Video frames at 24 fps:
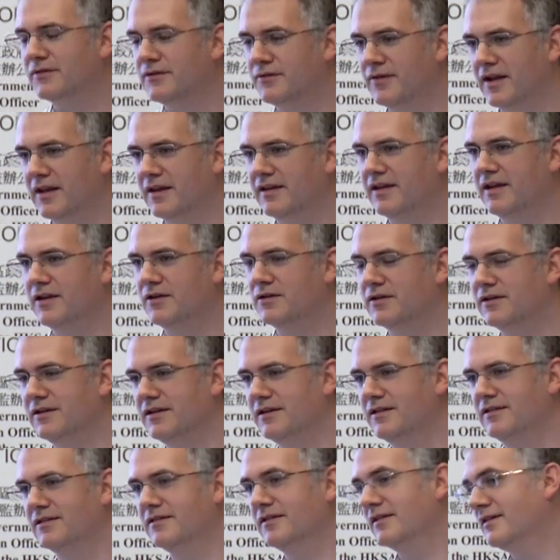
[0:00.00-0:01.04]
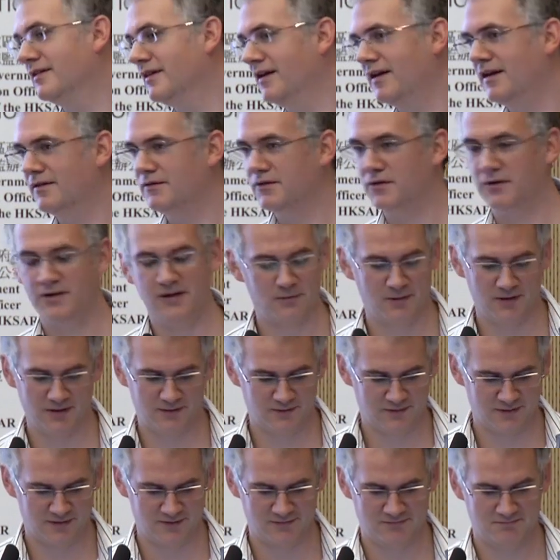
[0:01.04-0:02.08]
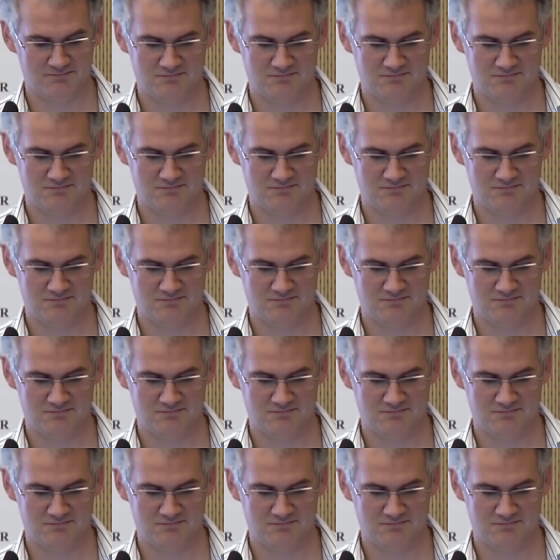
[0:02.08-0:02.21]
the validator on the, yeah, I have no idea what it's. It's